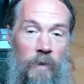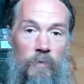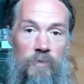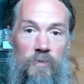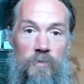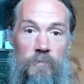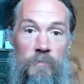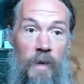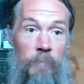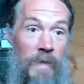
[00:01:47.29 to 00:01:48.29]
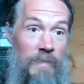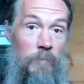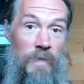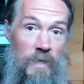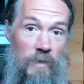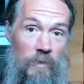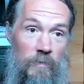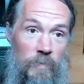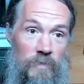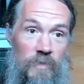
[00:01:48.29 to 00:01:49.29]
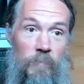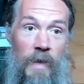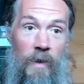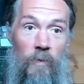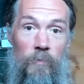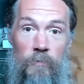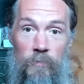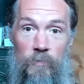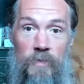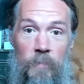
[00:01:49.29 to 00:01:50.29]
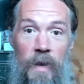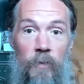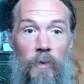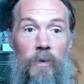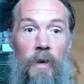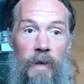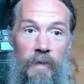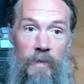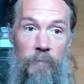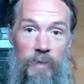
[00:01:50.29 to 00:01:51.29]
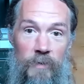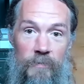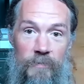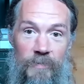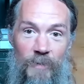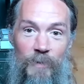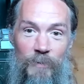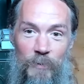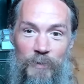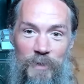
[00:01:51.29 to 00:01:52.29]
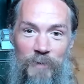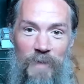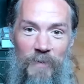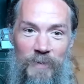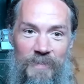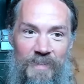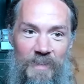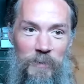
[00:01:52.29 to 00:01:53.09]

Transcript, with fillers: I was not meant to be here, but somehow through some error, I ended up here. You ever told yourself that one?